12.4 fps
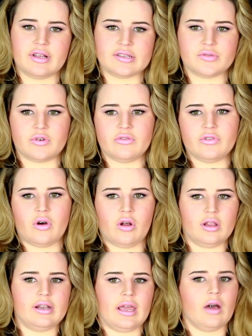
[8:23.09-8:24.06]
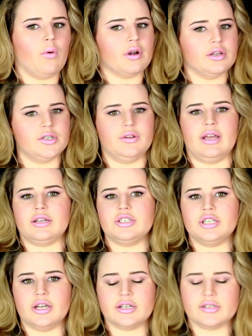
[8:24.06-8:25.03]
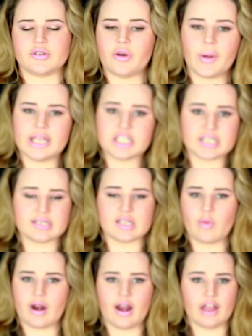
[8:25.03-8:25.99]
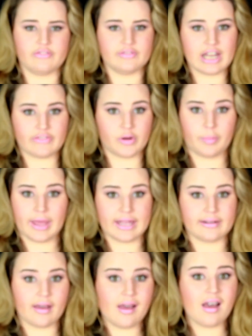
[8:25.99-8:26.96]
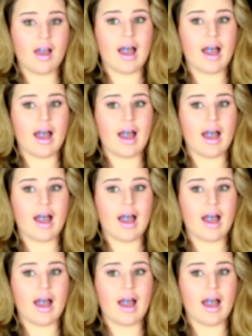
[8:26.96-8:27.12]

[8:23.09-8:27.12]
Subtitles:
That's sort of the holiday I want to do next year, because Croatia is somewhere I've never been,